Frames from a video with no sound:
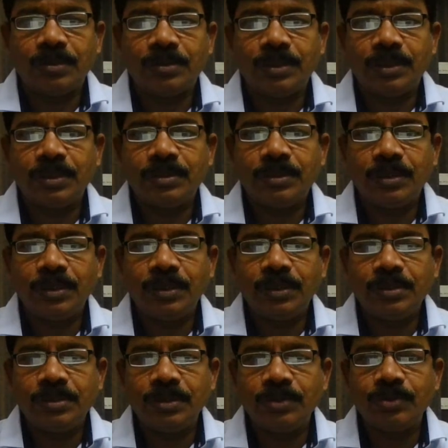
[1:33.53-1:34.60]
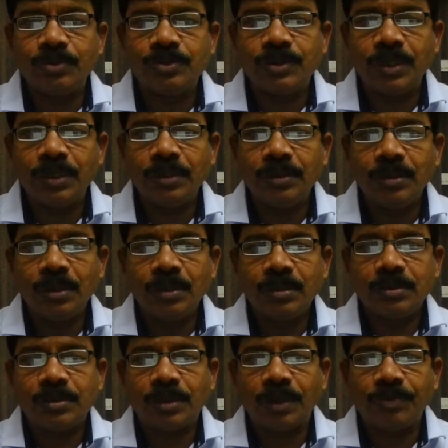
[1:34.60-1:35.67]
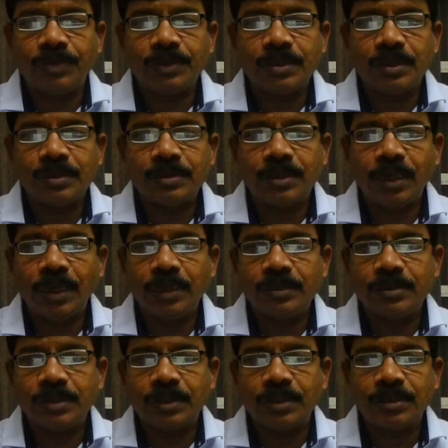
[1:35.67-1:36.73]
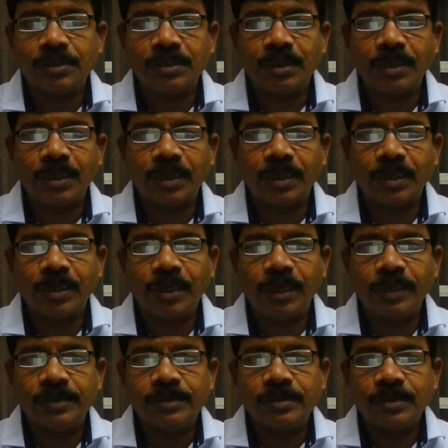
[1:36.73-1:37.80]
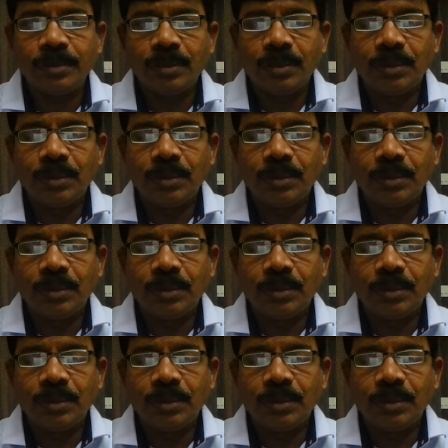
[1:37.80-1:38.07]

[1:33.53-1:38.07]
GST is goods and services tax. It is indirect tax.